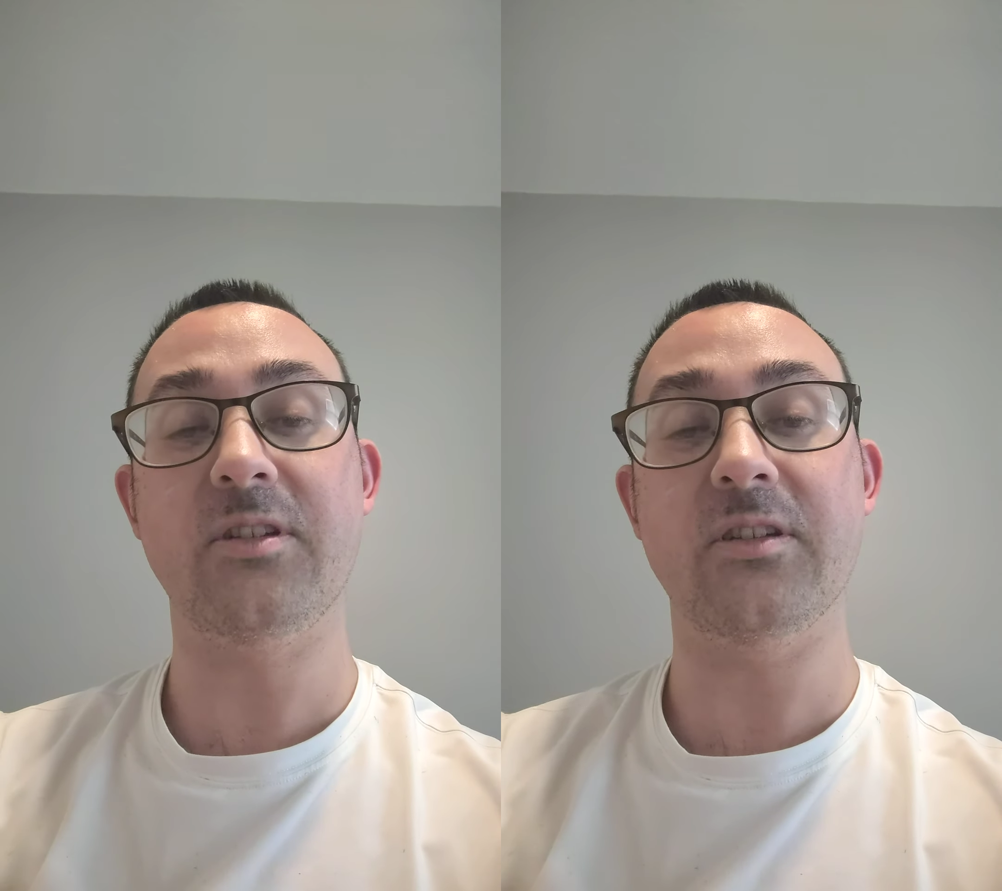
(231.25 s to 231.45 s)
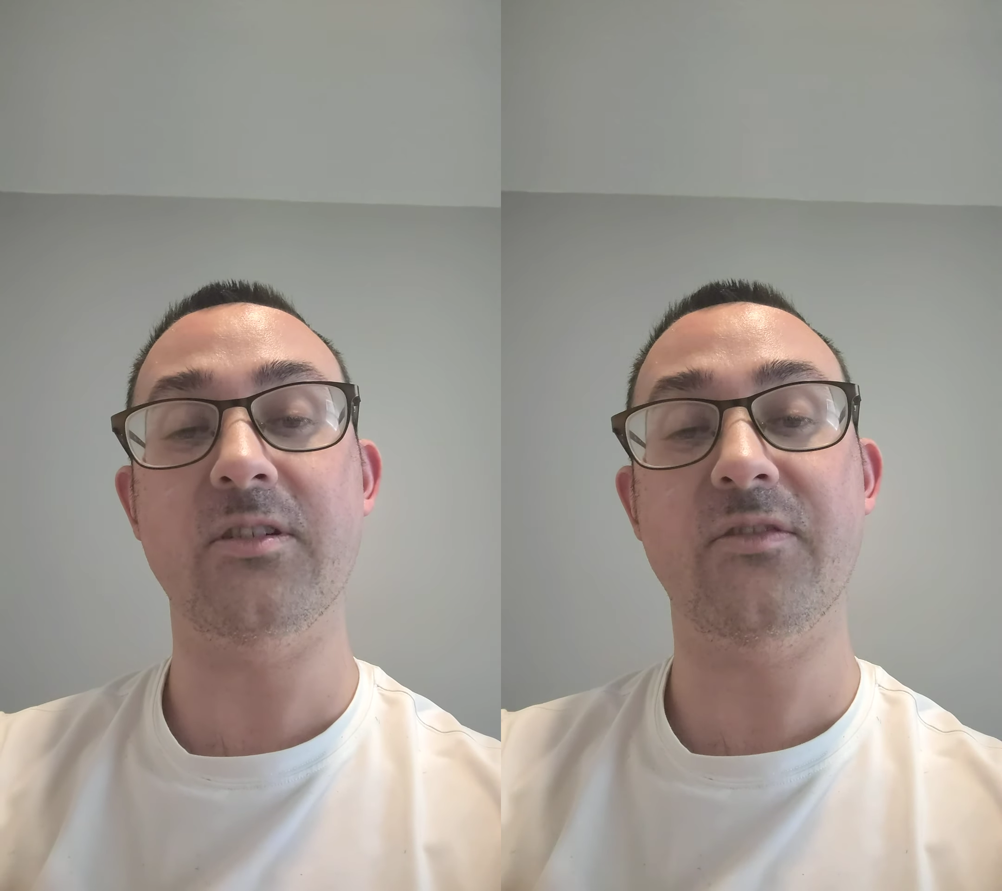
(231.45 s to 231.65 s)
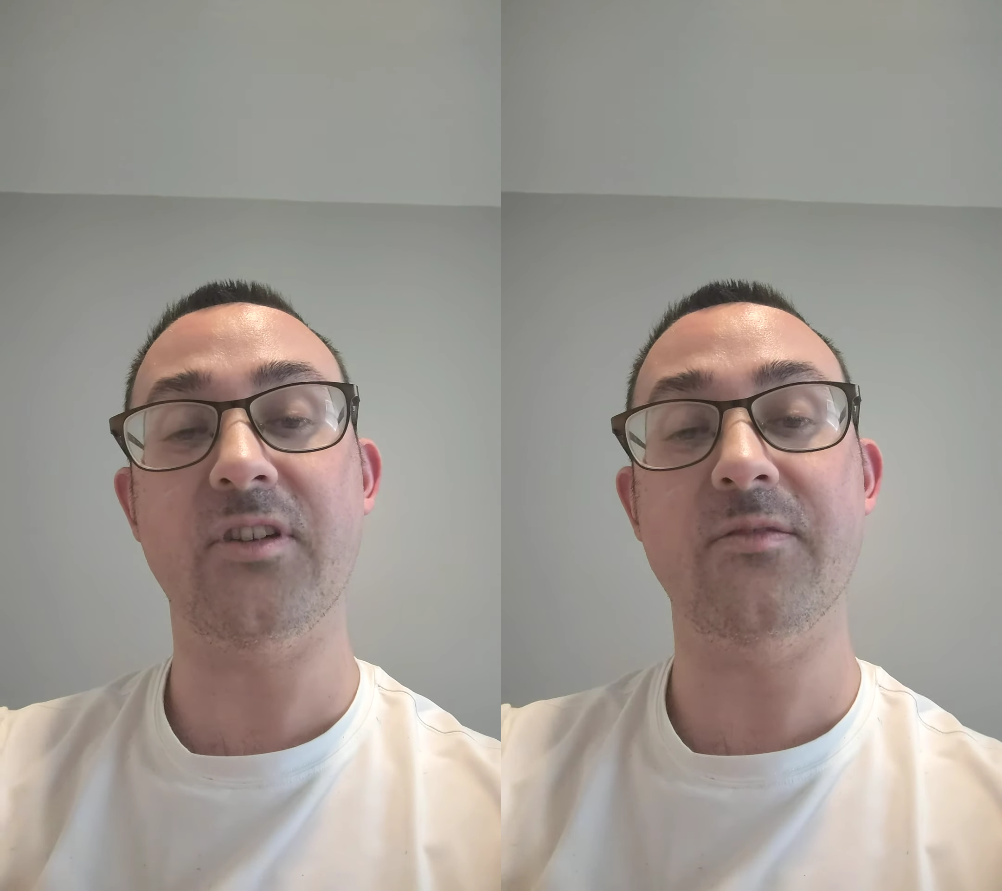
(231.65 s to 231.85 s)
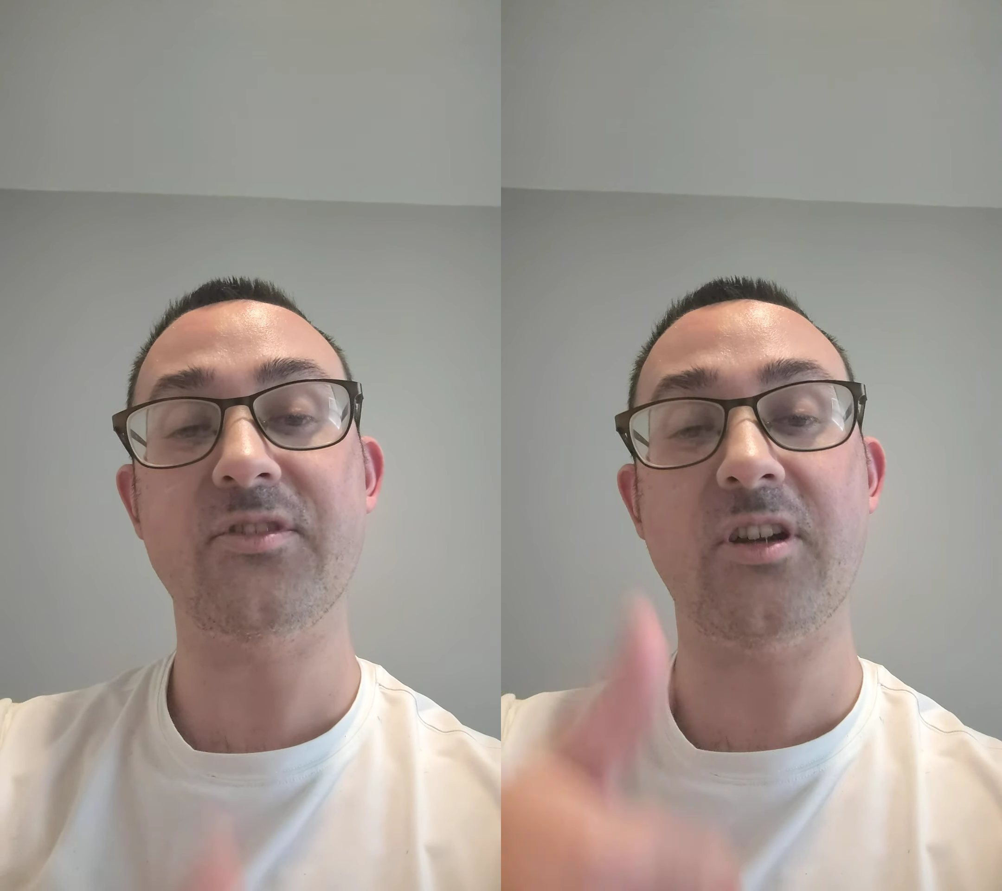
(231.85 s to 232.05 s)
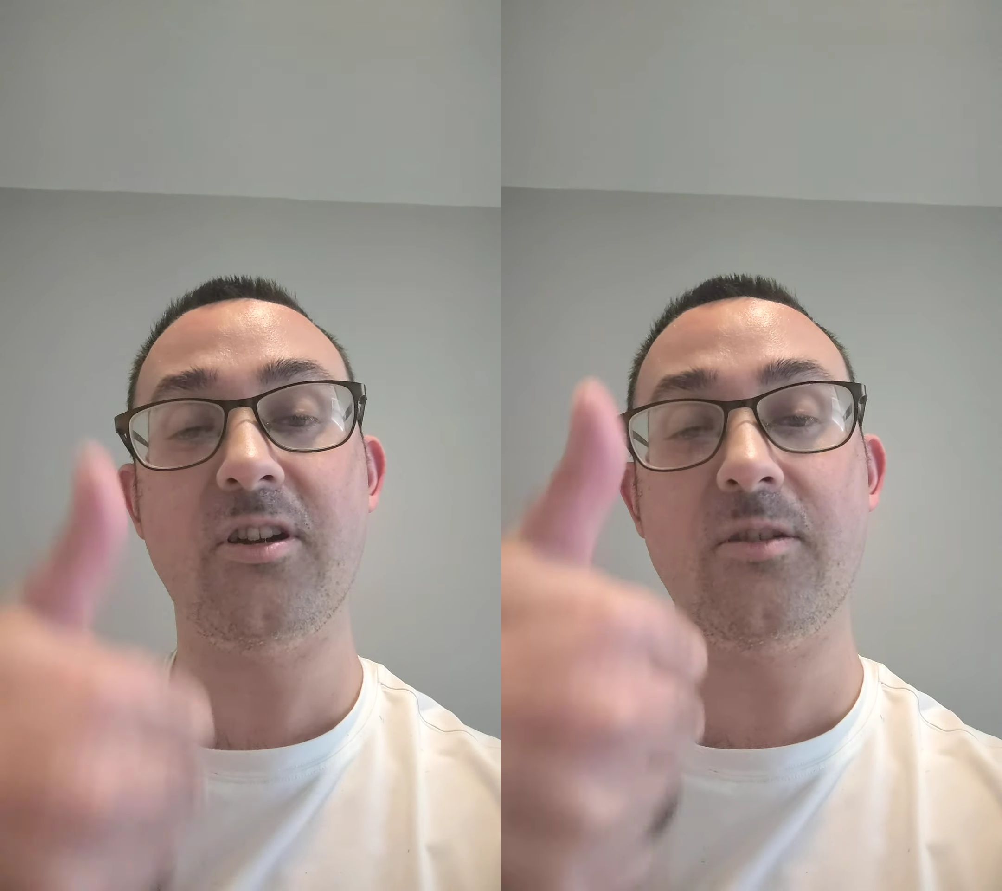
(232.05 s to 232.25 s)
give it a
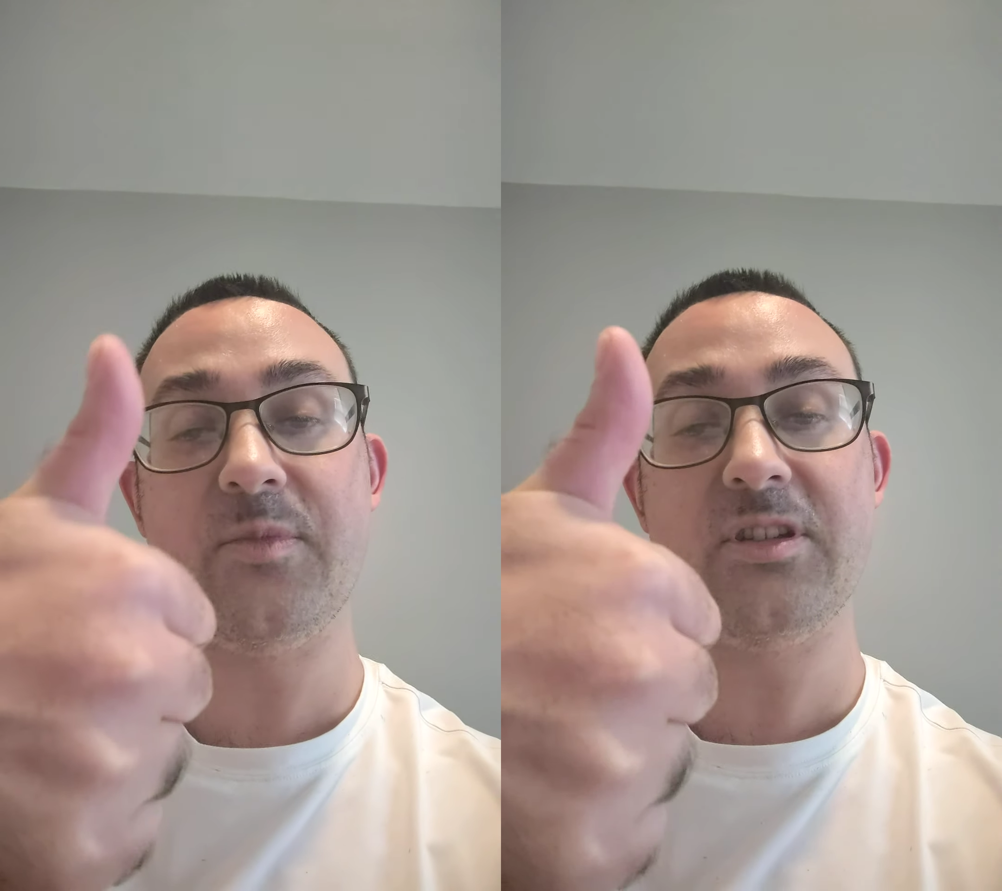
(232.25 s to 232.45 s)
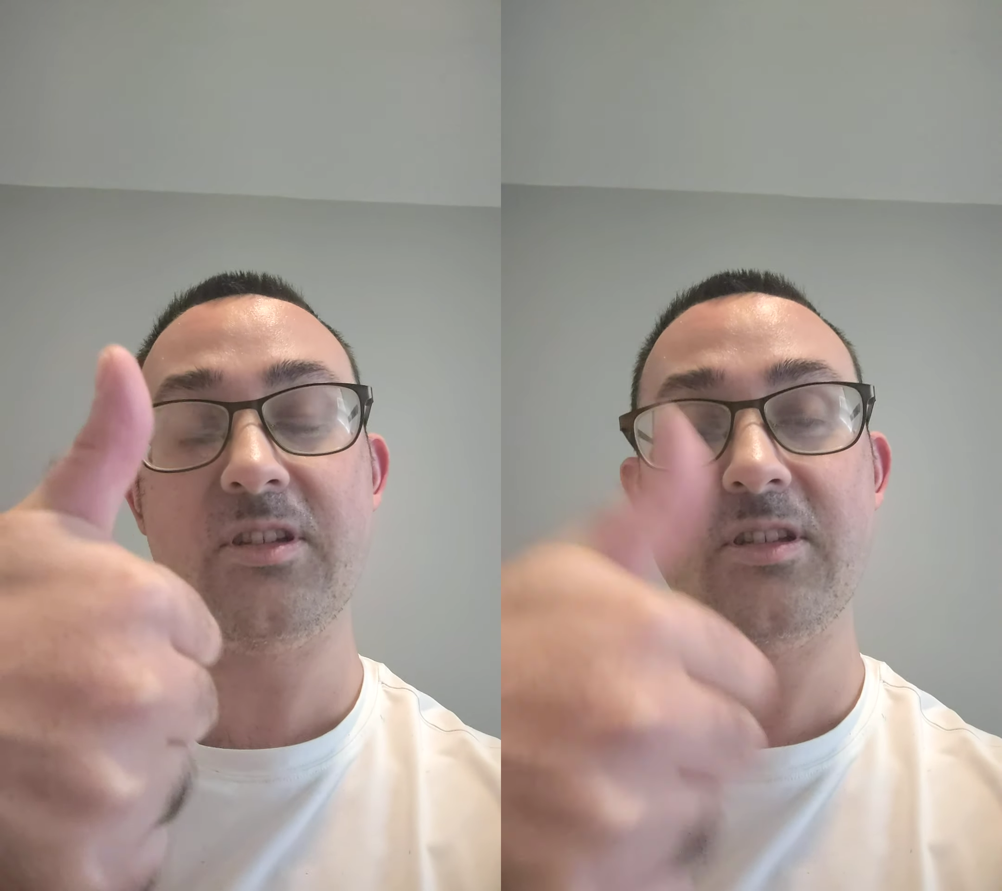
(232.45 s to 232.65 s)
thumbs up.